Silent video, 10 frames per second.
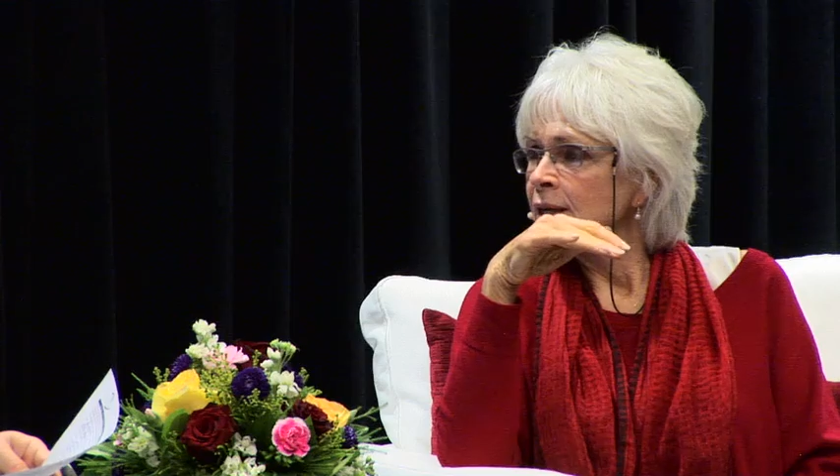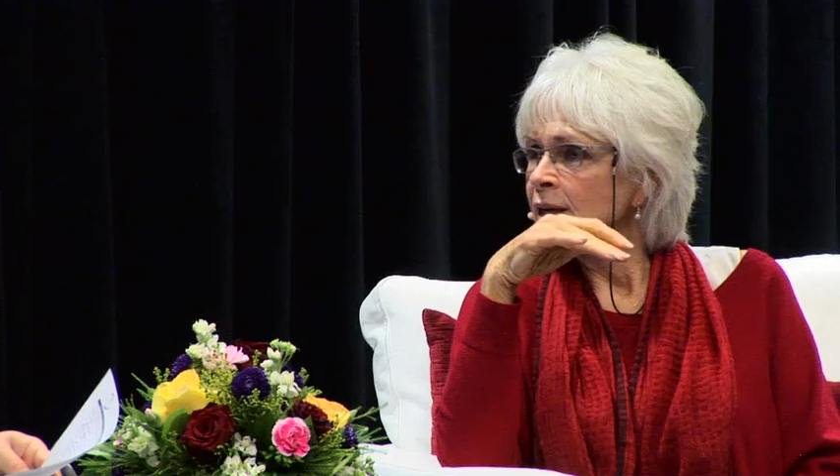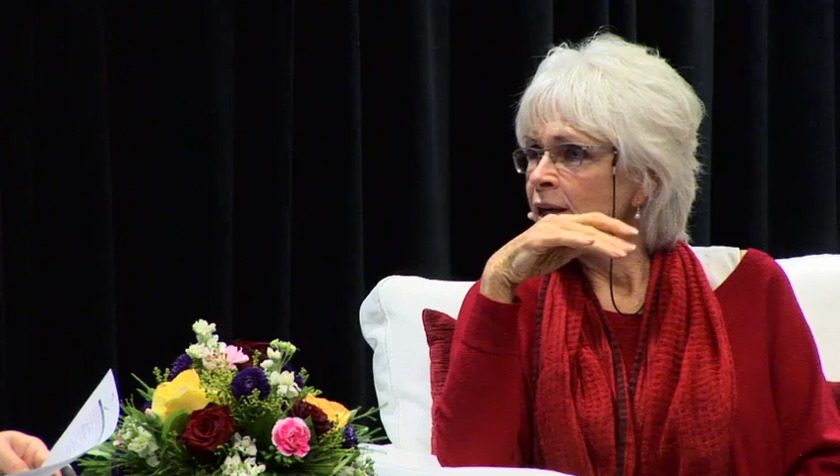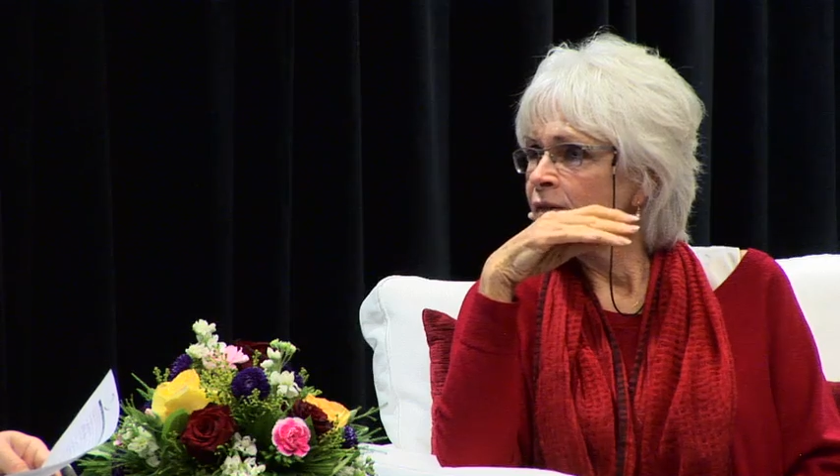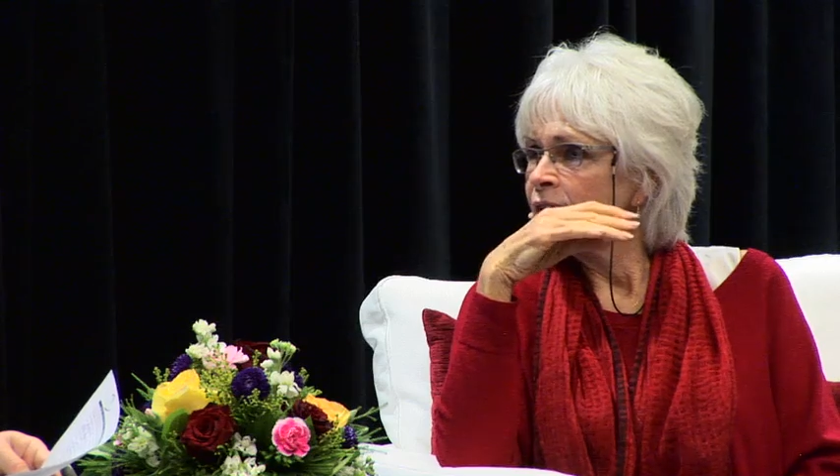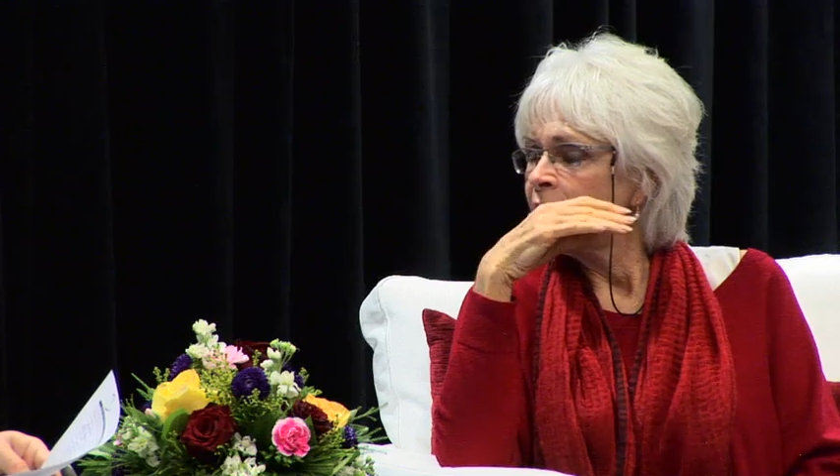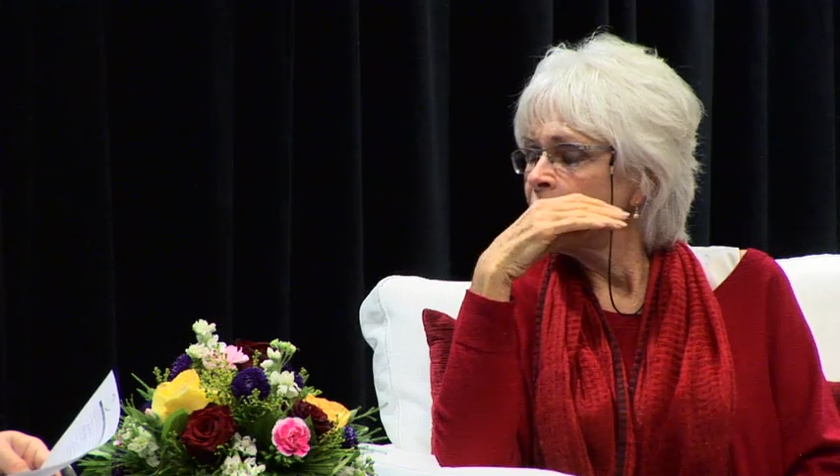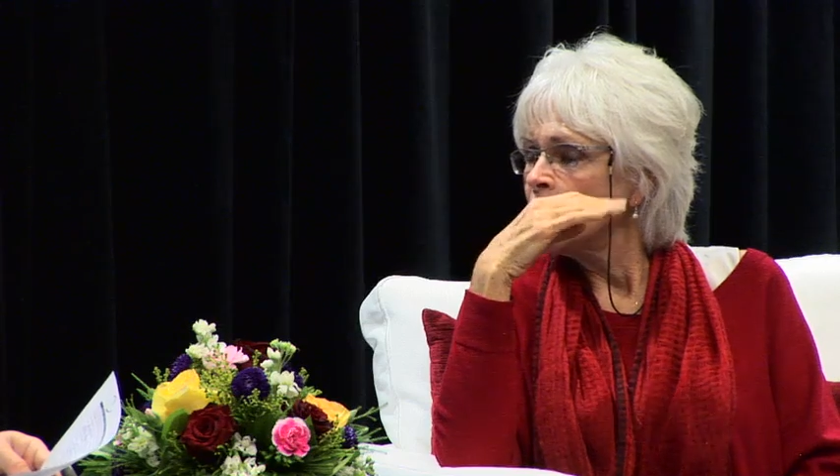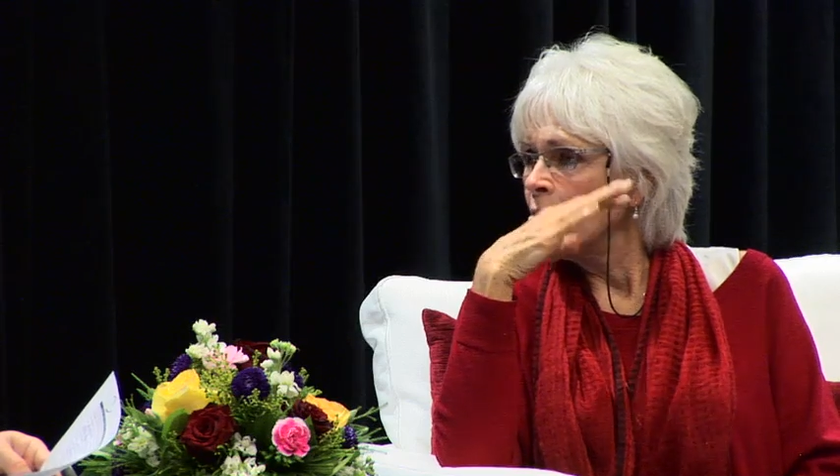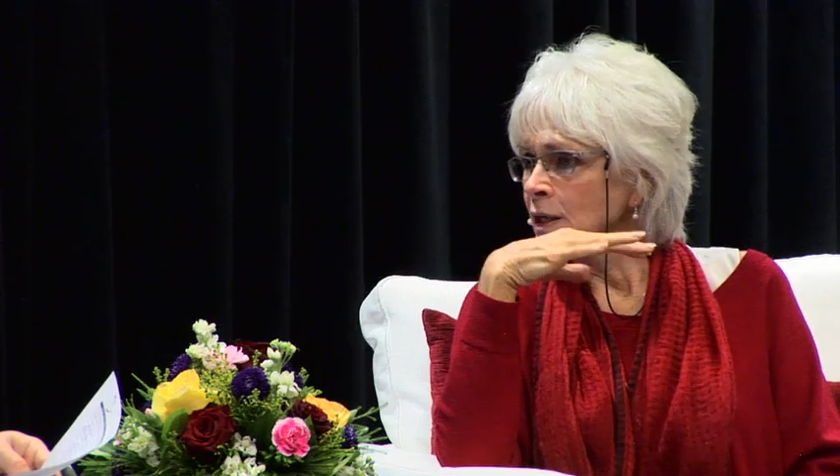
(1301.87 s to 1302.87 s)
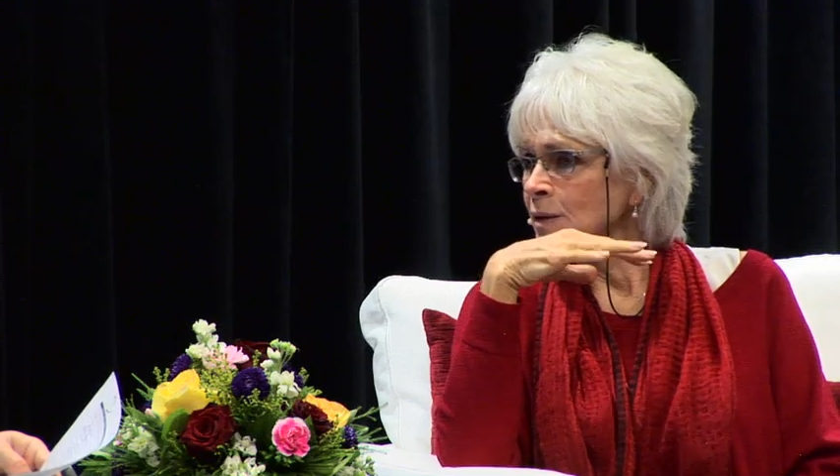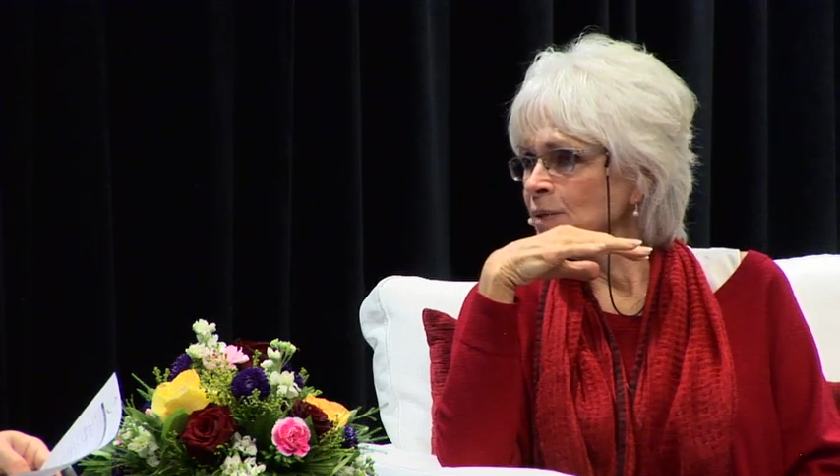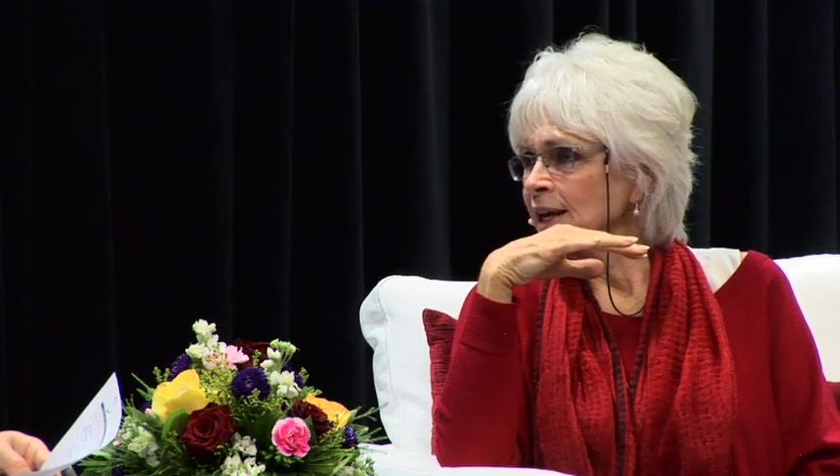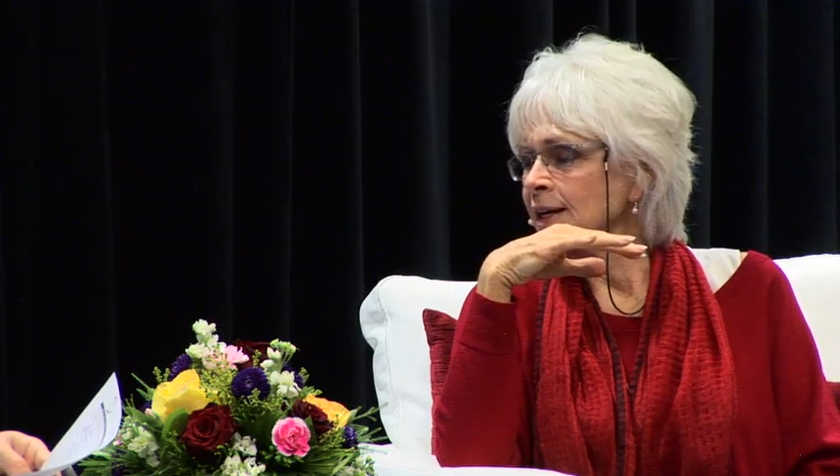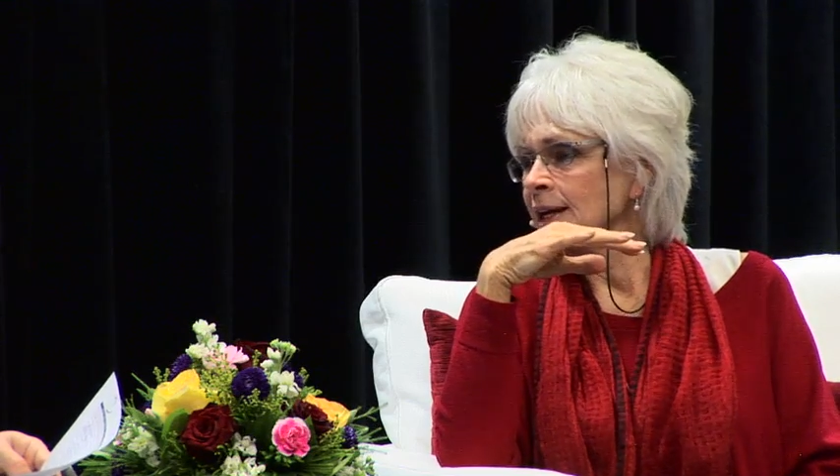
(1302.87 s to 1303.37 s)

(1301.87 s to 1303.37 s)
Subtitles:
If they contemplate